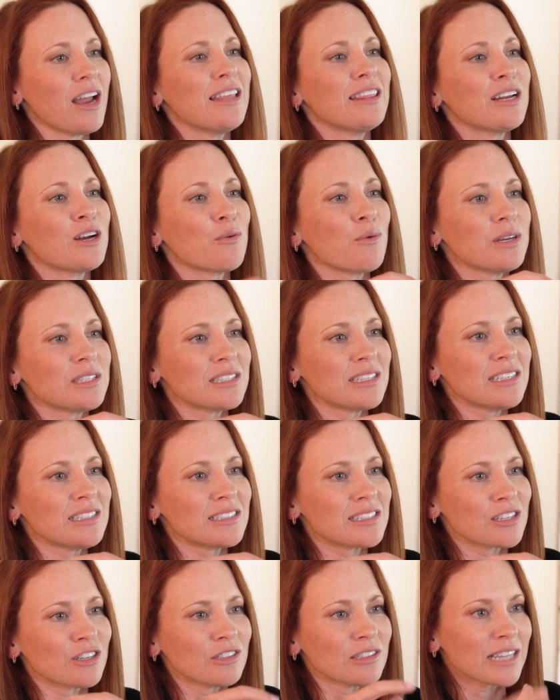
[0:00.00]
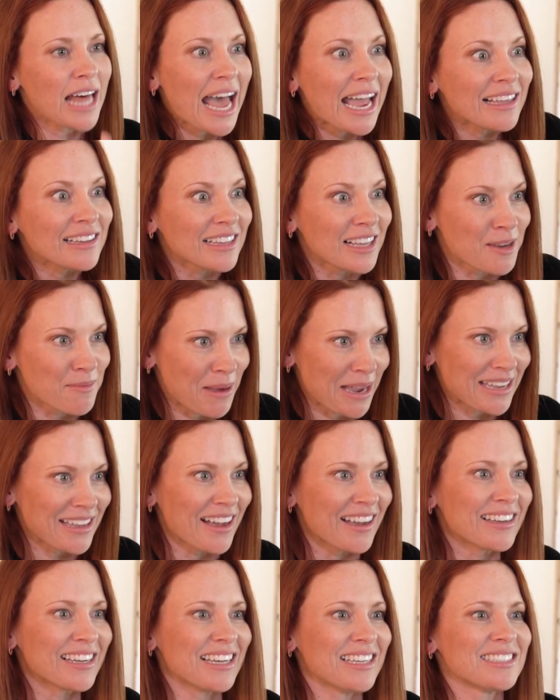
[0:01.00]
And then it wasn't until Lila, my
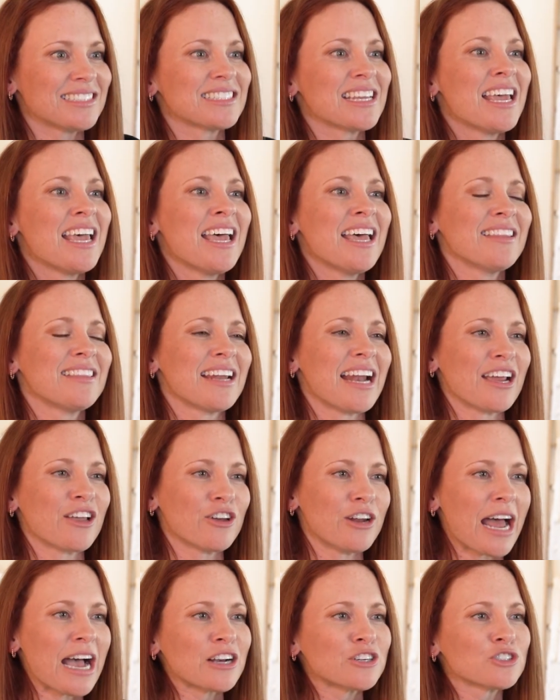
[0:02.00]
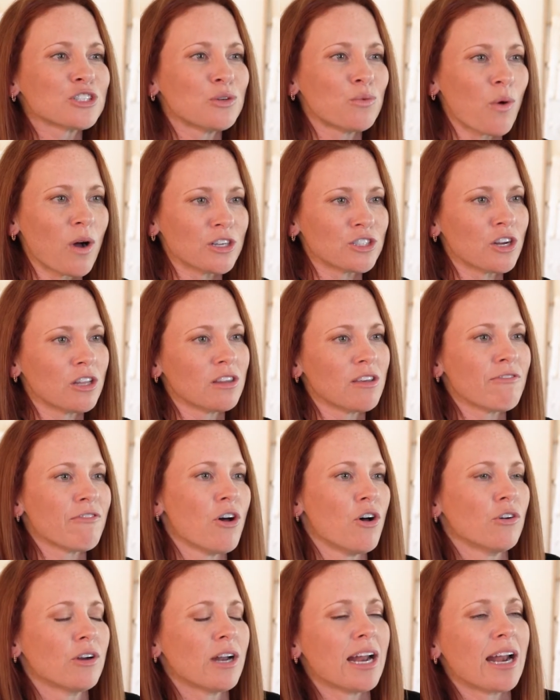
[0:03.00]
youngest, that I could actually watch on the phone.